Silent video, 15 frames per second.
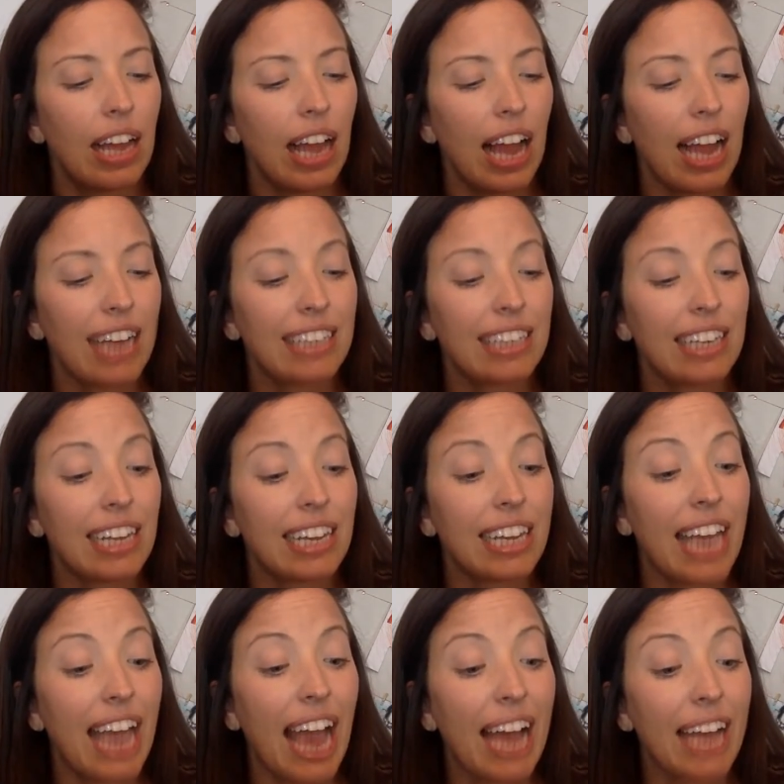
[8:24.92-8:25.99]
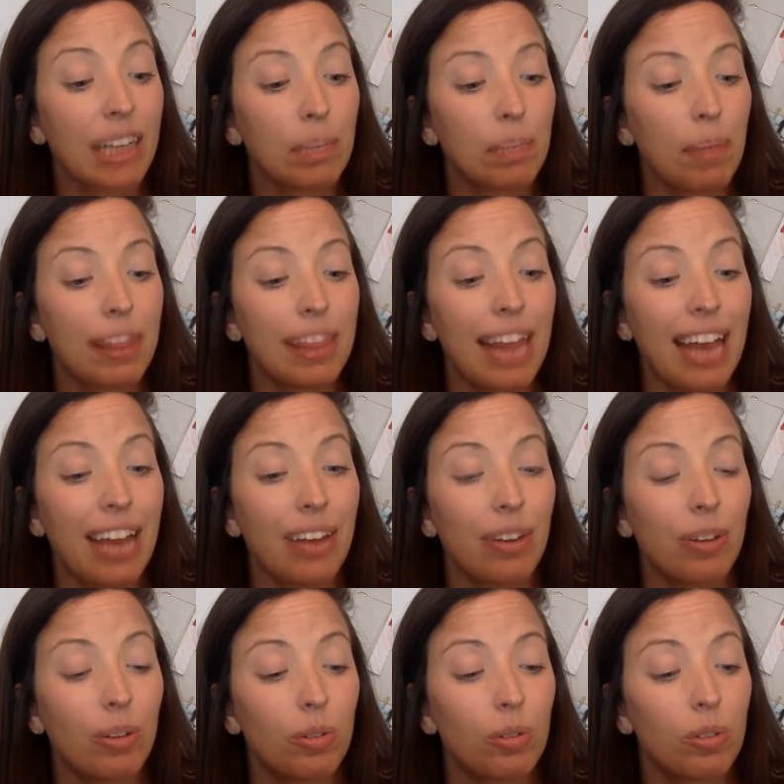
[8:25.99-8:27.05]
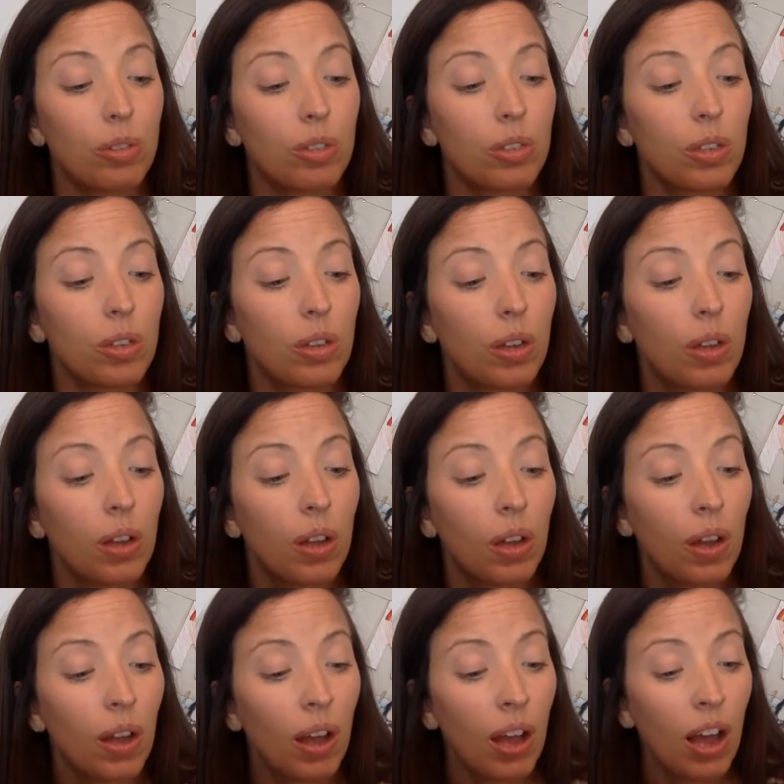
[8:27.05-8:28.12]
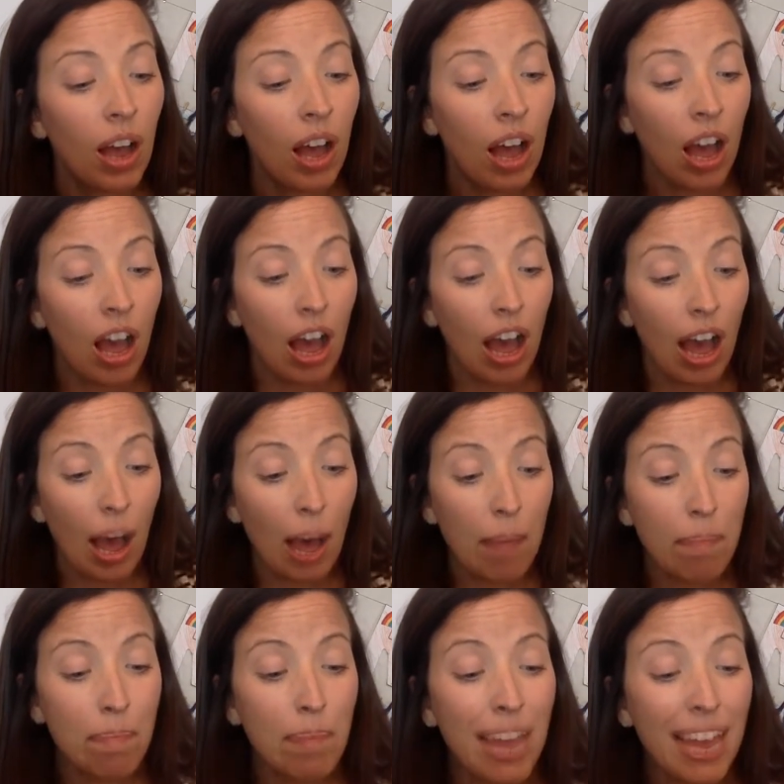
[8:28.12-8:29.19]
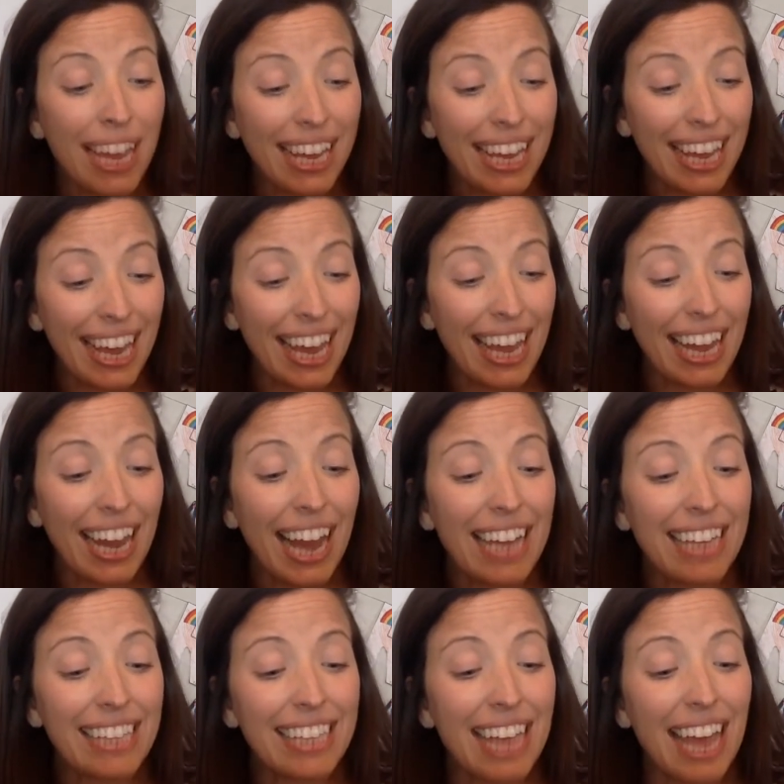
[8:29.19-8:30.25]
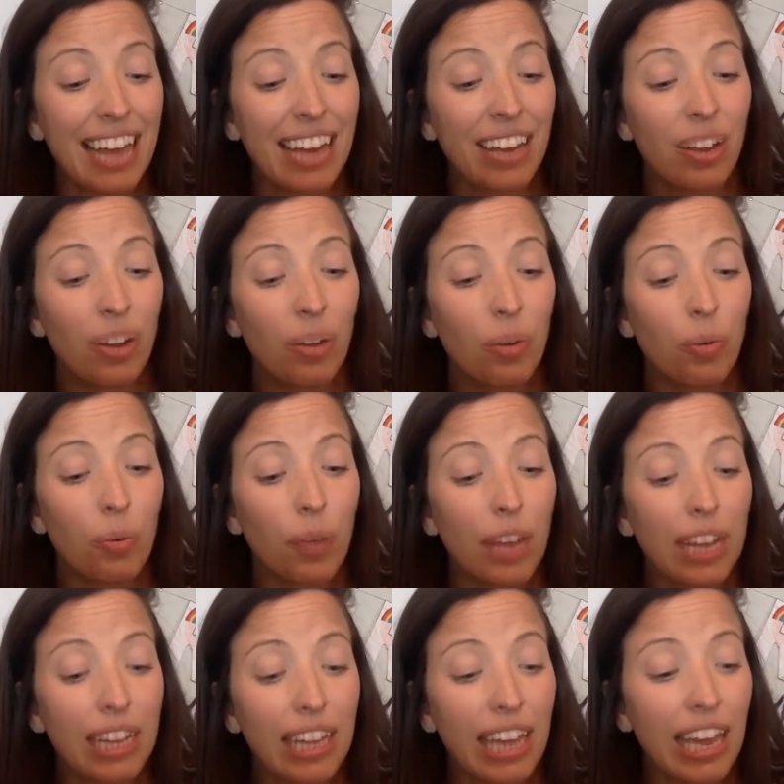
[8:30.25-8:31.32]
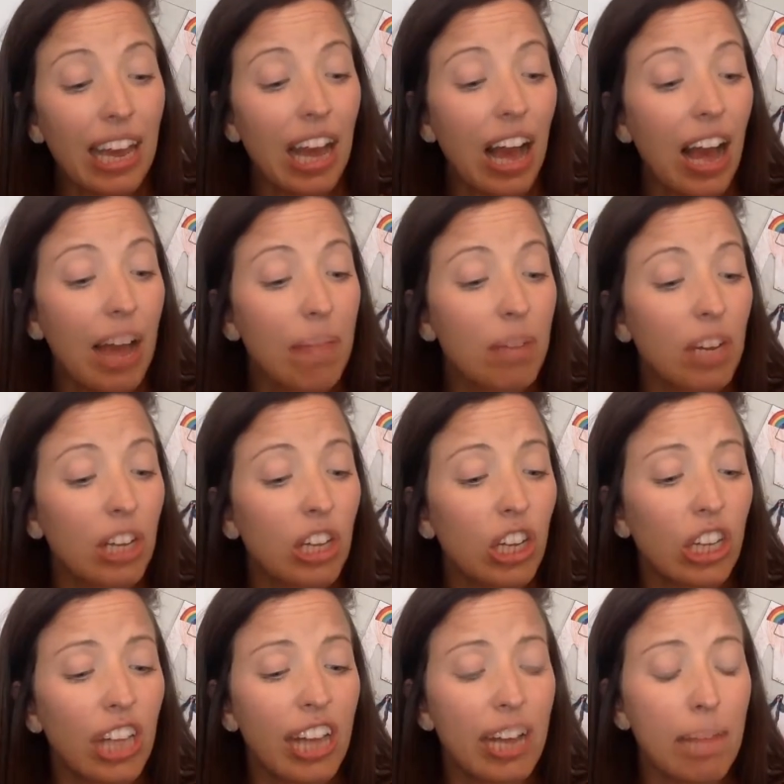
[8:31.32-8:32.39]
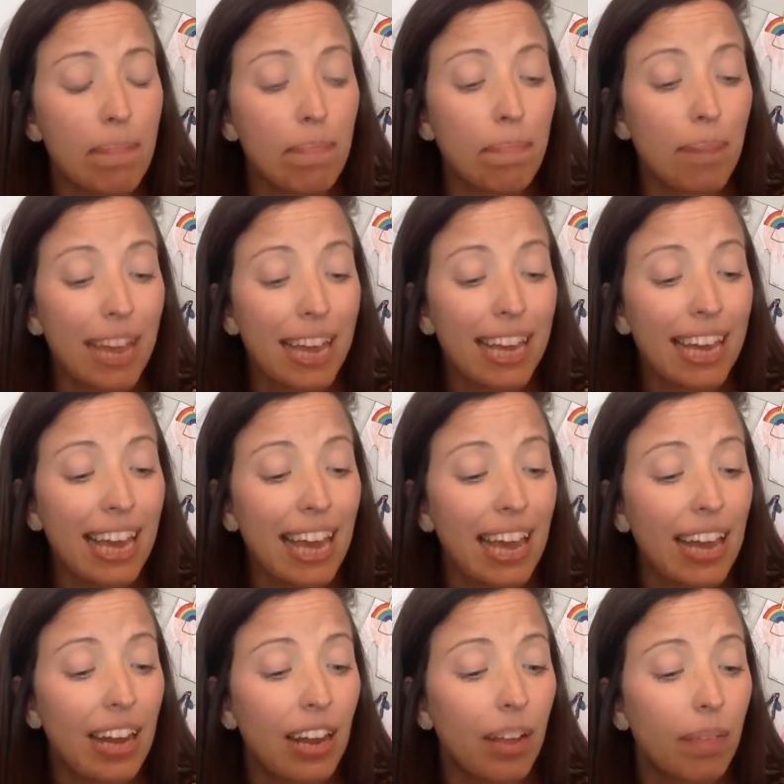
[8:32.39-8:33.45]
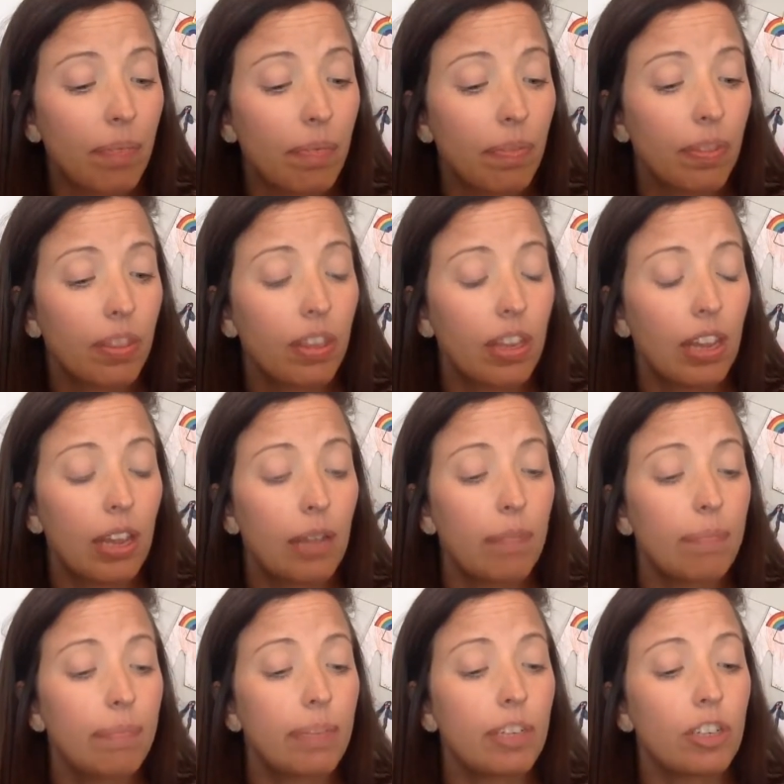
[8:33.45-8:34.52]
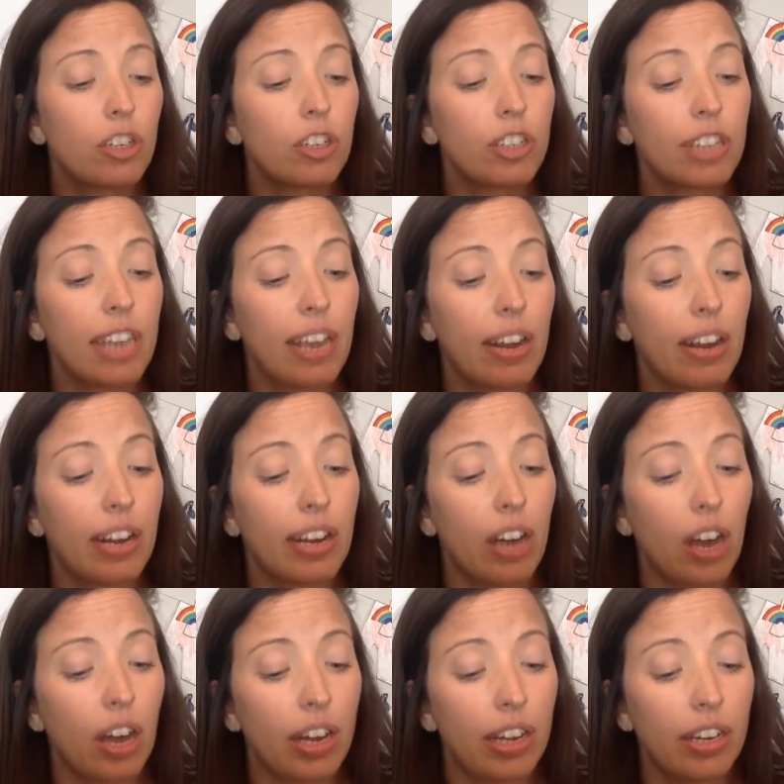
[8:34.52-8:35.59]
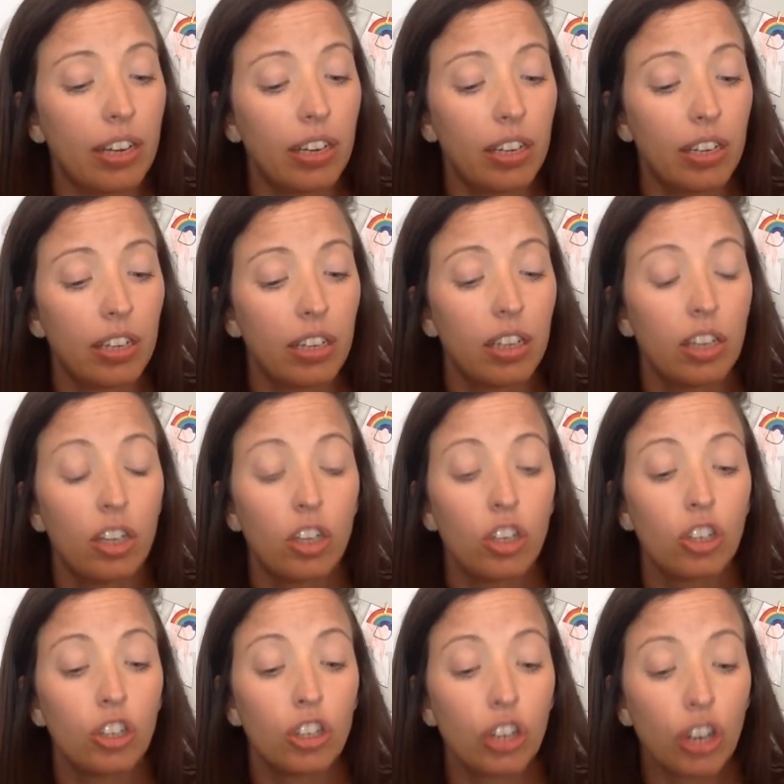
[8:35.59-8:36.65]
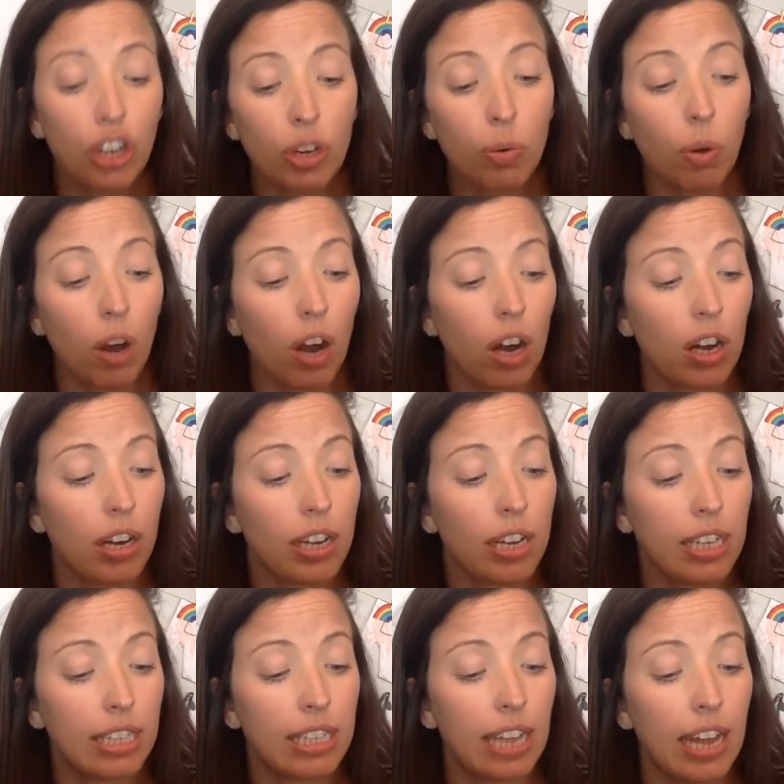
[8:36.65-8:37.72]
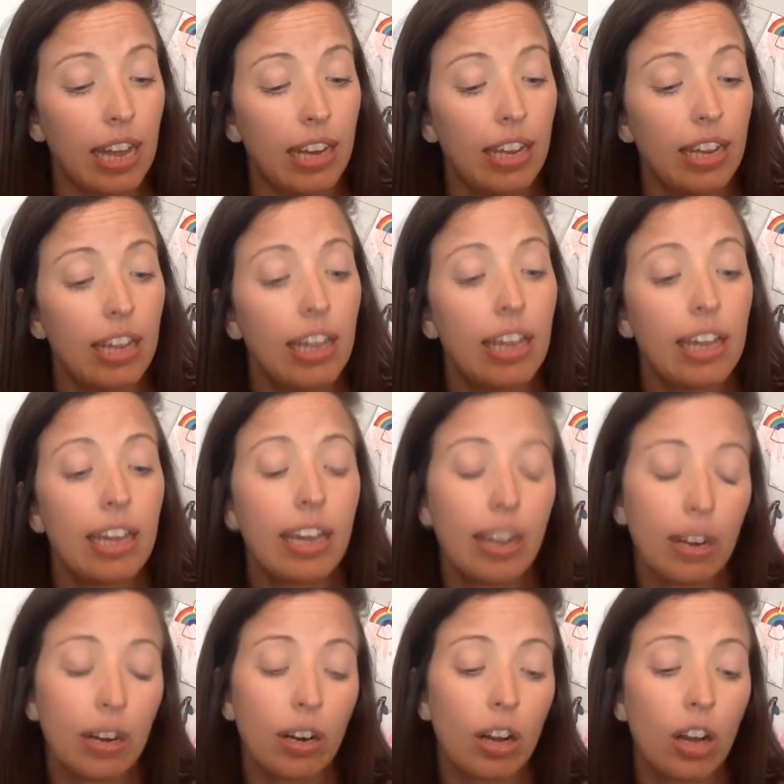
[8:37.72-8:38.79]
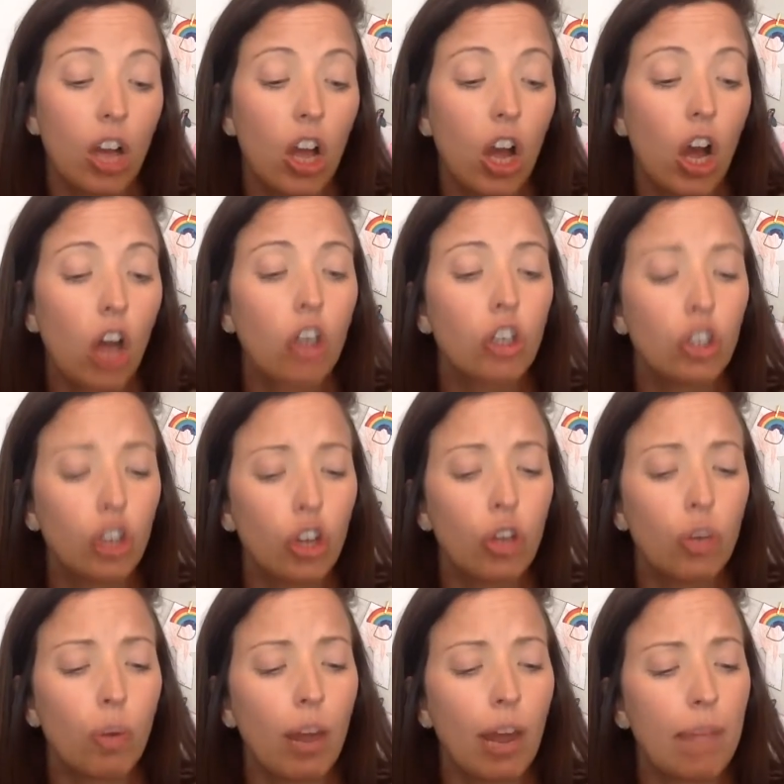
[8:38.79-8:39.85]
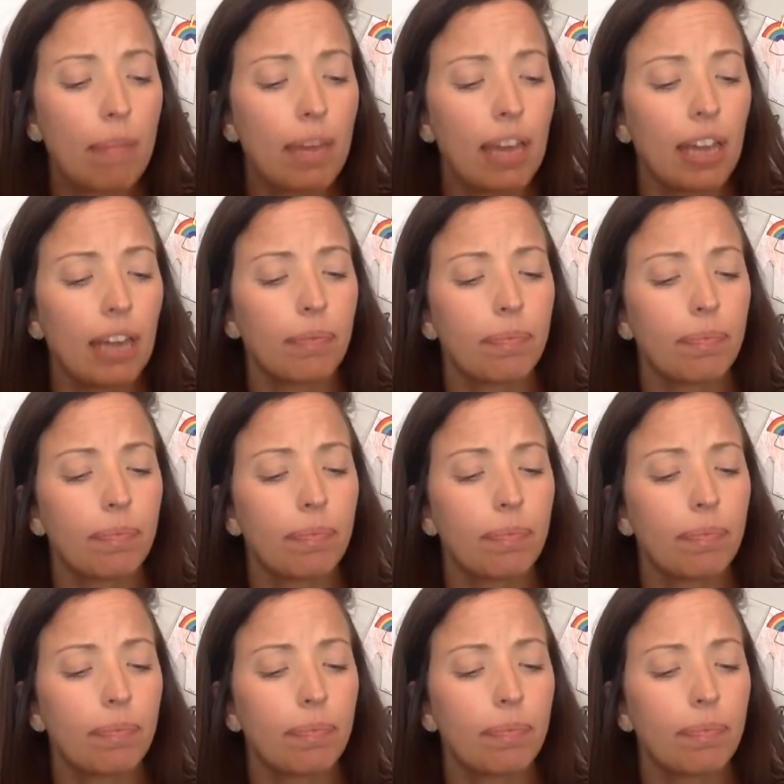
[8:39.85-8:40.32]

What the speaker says: I did a gasp at that news. A big kid, I said. Really? I'm gonna look like a big kid? Mr. Scary nodded. Sure you are, he said. Here, I'll show you what I mean.